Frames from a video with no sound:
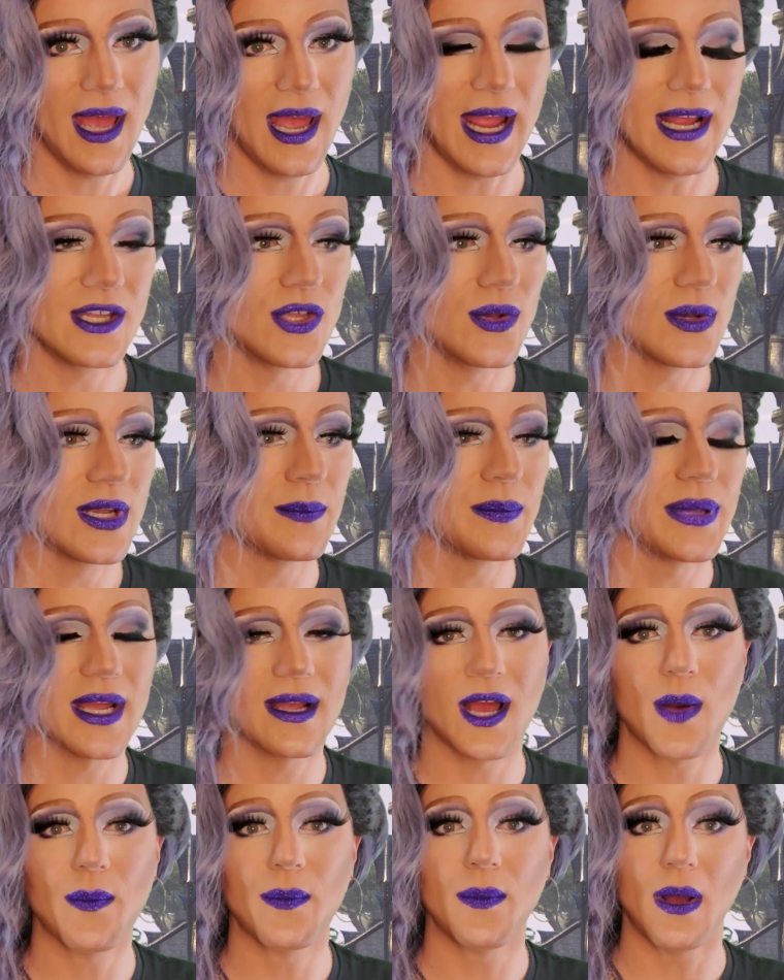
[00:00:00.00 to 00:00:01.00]
And you can
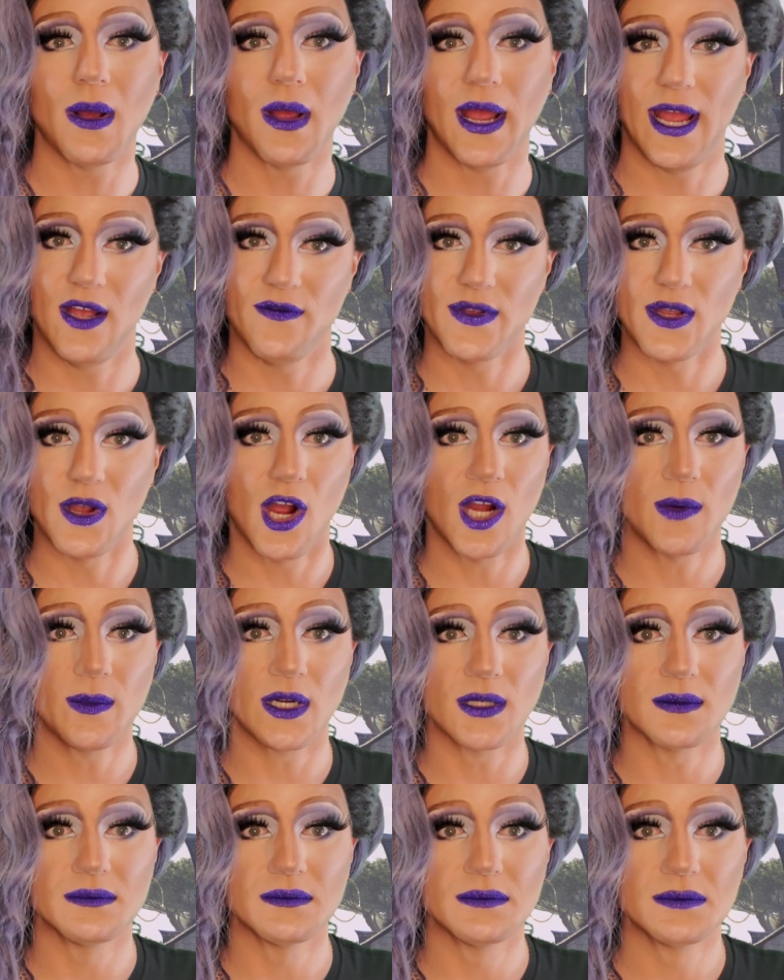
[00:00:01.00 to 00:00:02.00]
pick up heavy
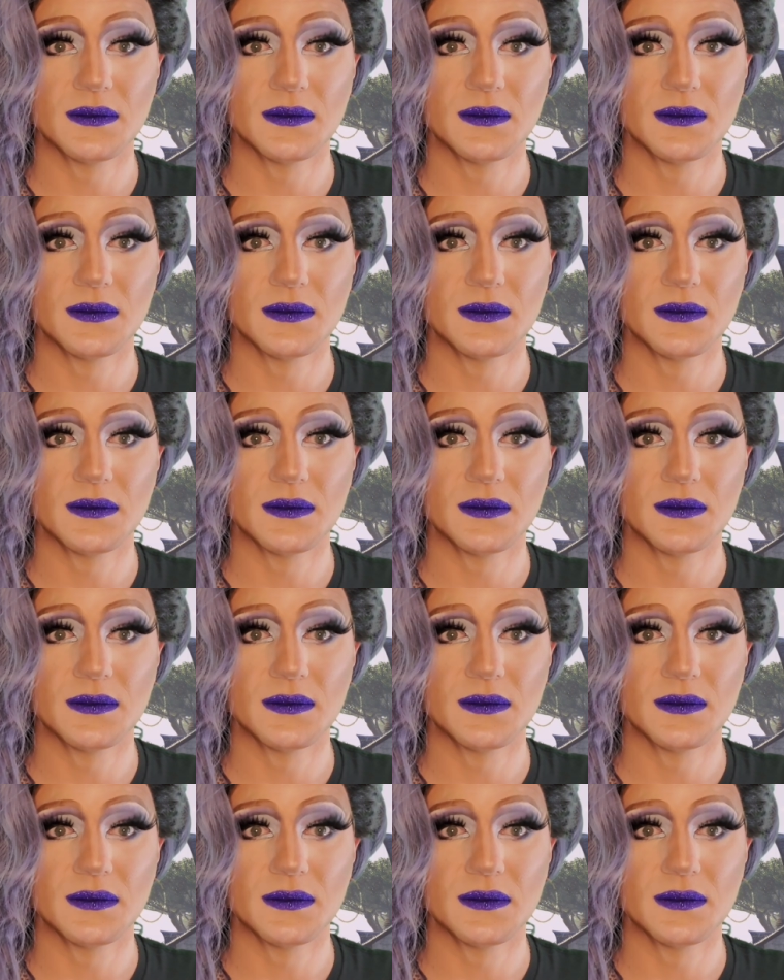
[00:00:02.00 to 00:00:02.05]
armor.